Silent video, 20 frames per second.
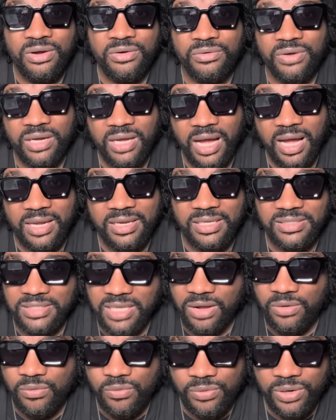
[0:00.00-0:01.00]
regardless
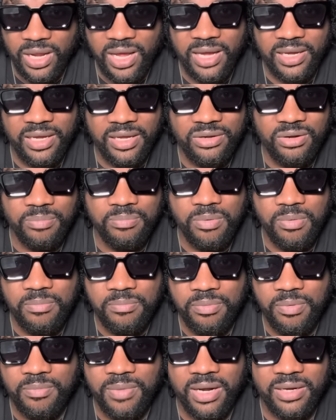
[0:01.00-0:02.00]
of who not getting a pum
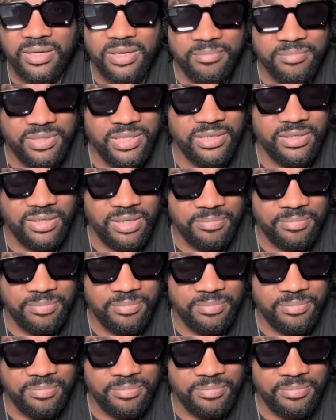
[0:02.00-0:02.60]
pum and them thing, the